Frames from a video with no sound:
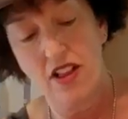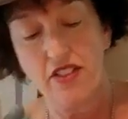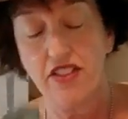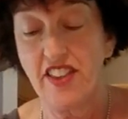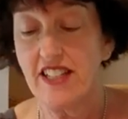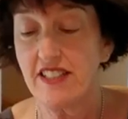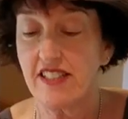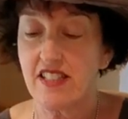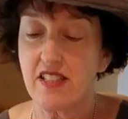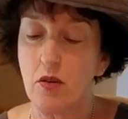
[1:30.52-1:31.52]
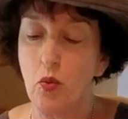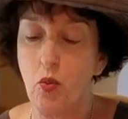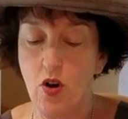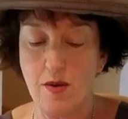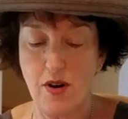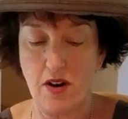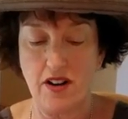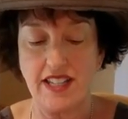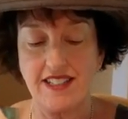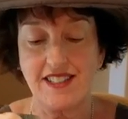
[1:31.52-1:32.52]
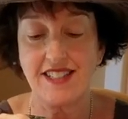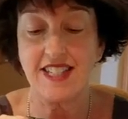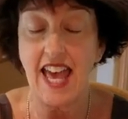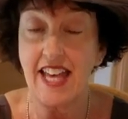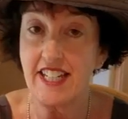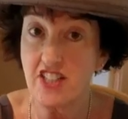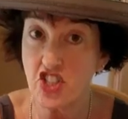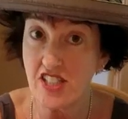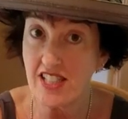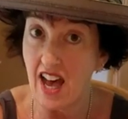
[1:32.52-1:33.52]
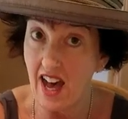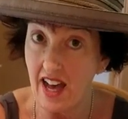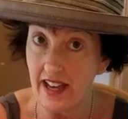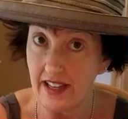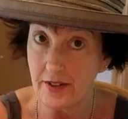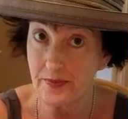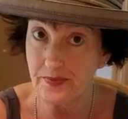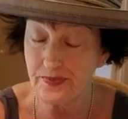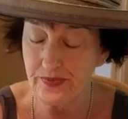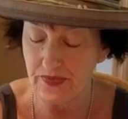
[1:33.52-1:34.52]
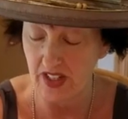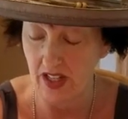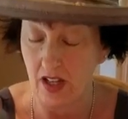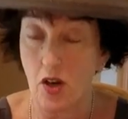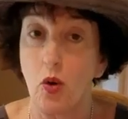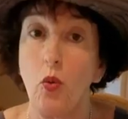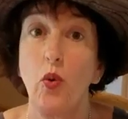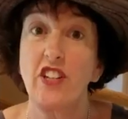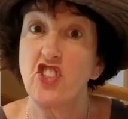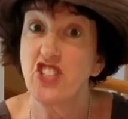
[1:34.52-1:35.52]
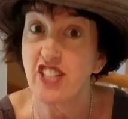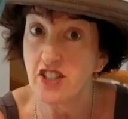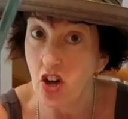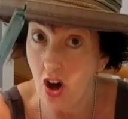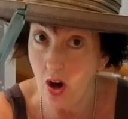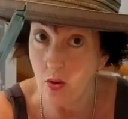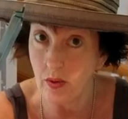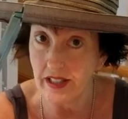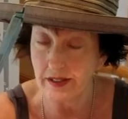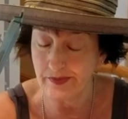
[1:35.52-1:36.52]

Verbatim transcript: this warmer is 10 inches high, which is a tall one,